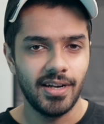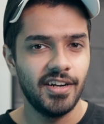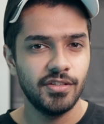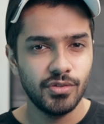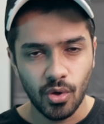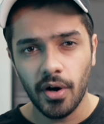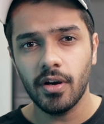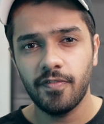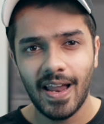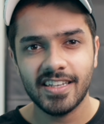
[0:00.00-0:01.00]
It is not
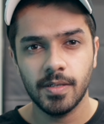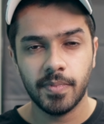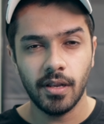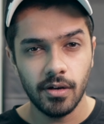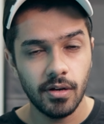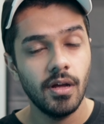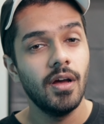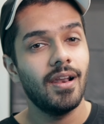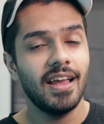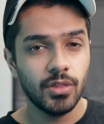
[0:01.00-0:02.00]
a flagship killer
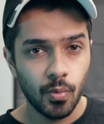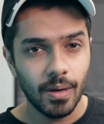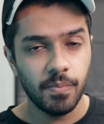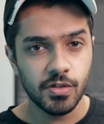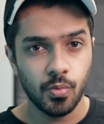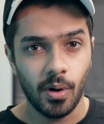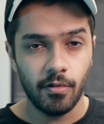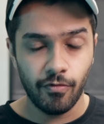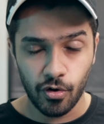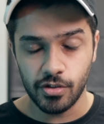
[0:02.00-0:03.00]
like the OnePlus
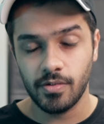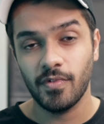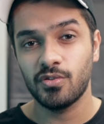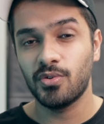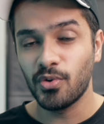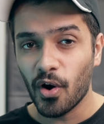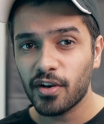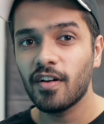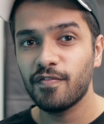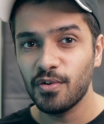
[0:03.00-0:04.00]
One was. So do
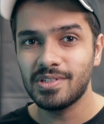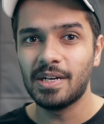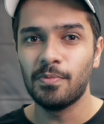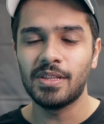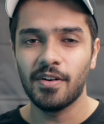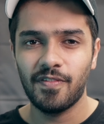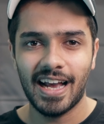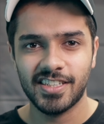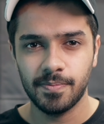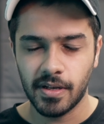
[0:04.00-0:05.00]
not confuse it with a
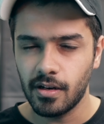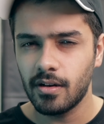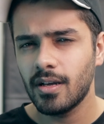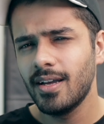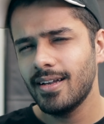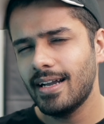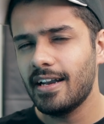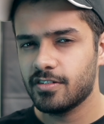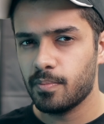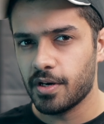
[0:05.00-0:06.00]
flagship killer. It
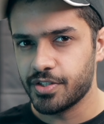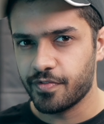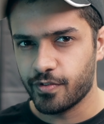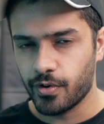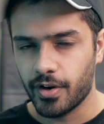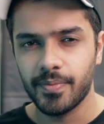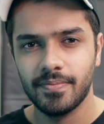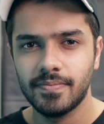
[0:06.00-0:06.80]
is a budget phone.